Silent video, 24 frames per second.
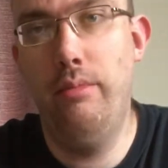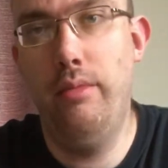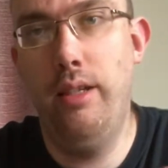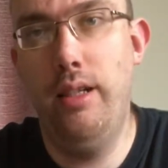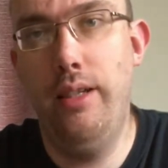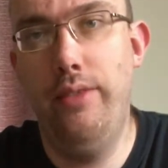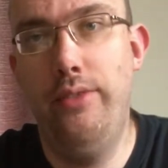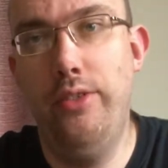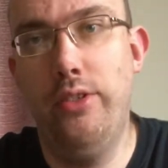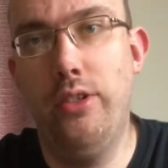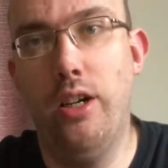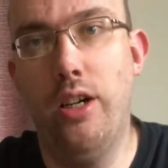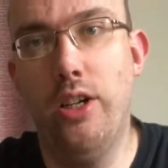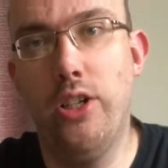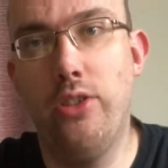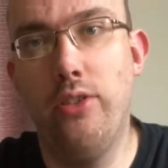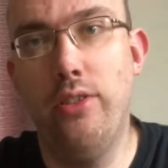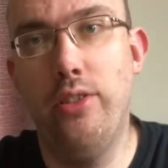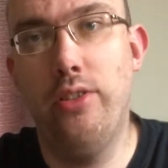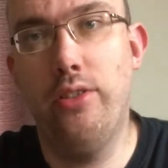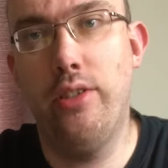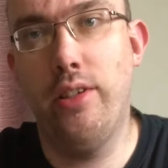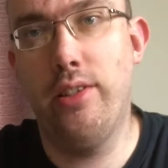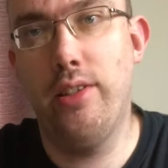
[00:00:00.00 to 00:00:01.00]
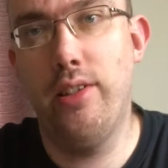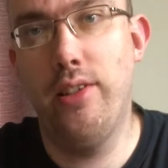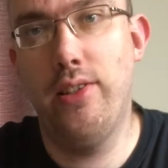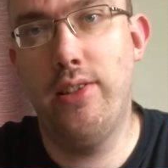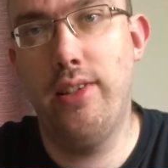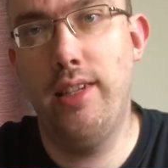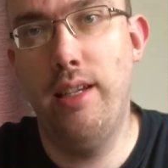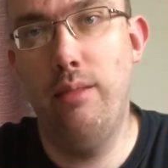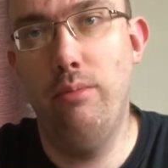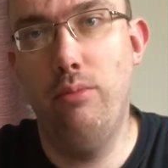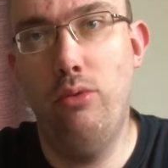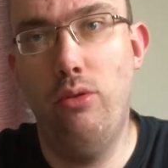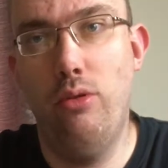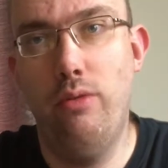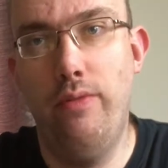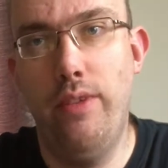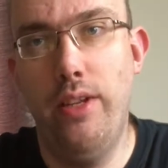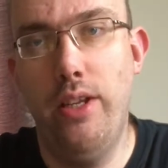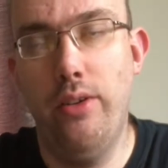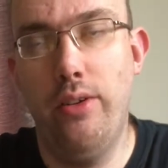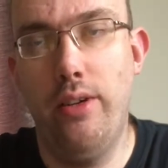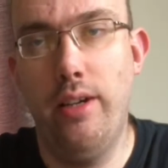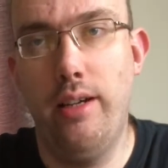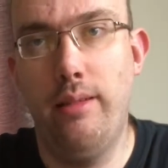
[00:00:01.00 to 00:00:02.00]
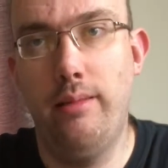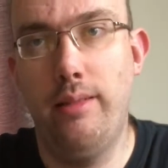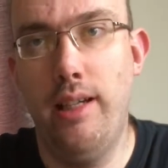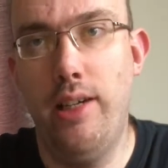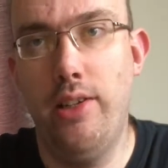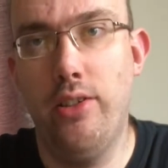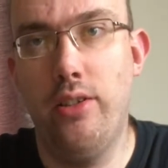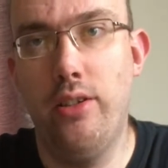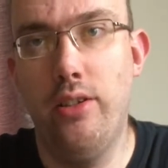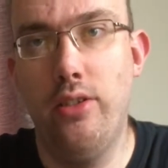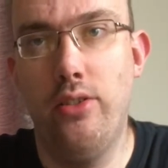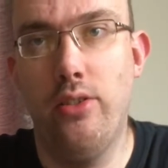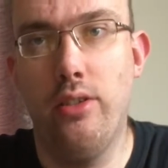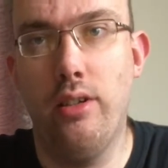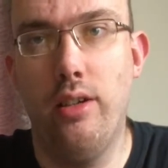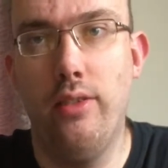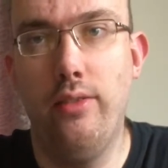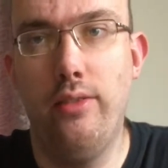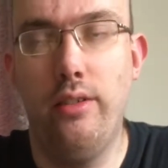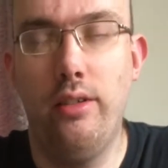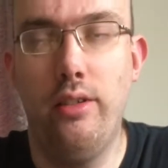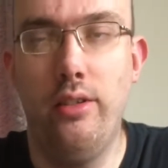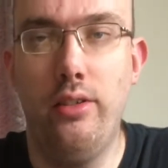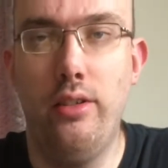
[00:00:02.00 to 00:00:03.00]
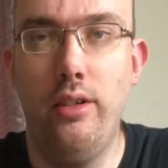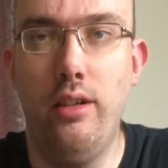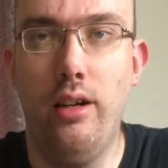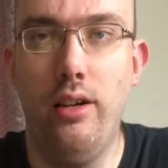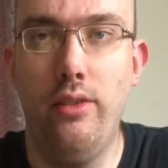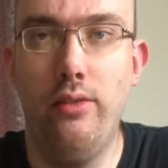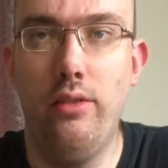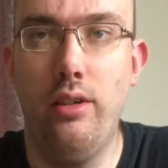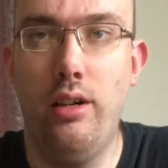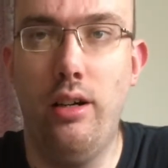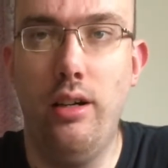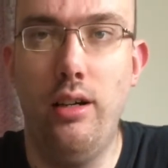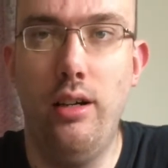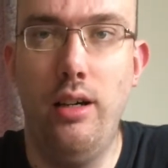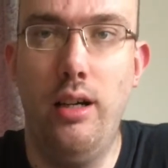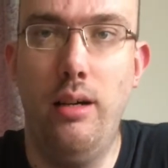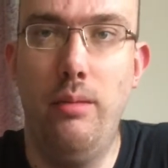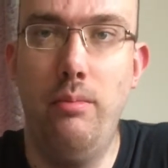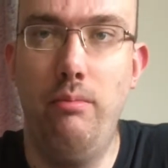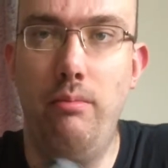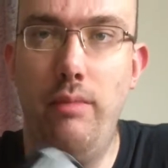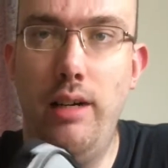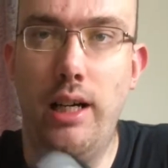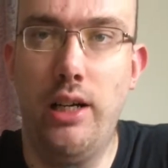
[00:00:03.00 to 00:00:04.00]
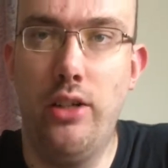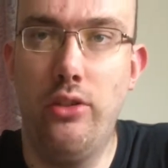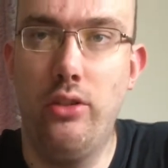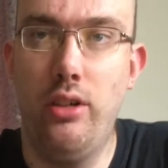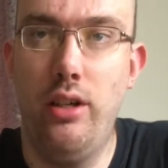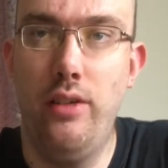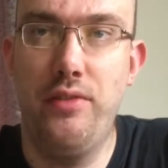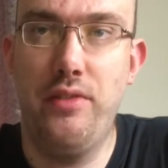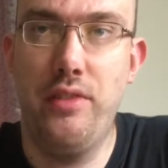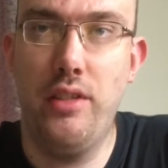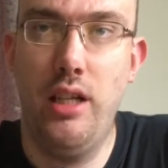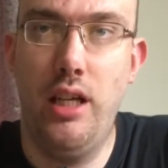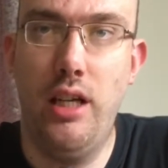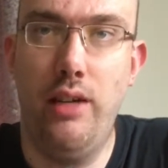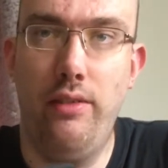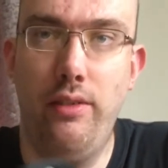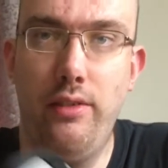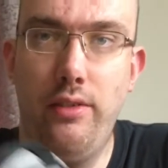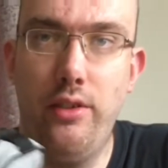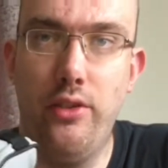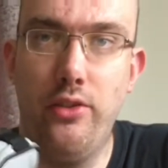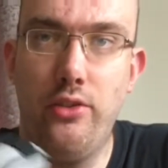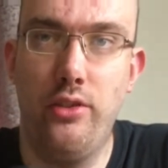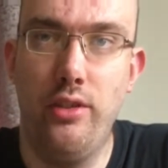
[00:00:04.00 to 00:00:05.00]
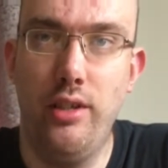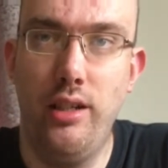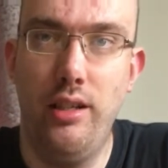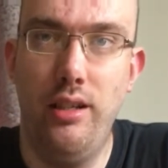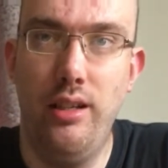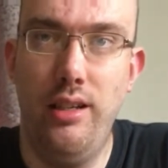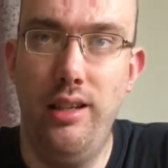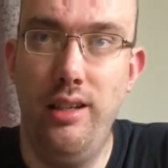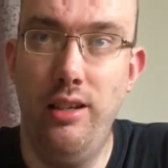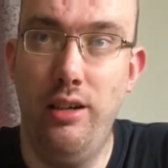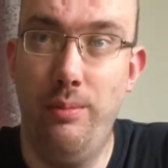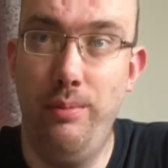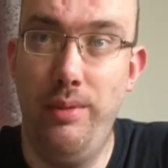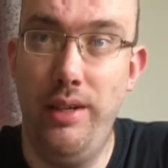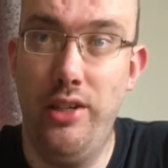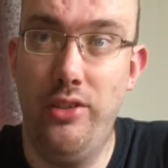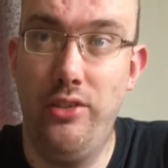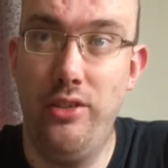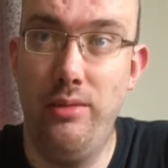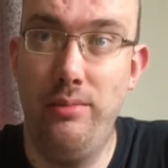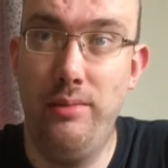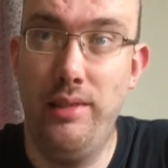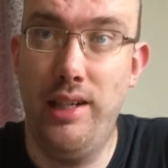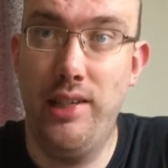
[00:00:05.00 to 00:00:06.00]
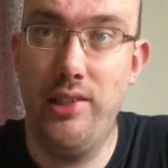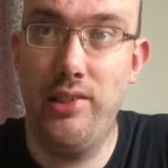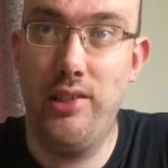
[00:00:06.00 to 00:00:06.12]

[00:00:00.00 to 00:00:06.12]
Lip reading: If you guys are interested in seeing more video game collections, I've got Mega Drive stuff, I've got a little bit of Dreamcast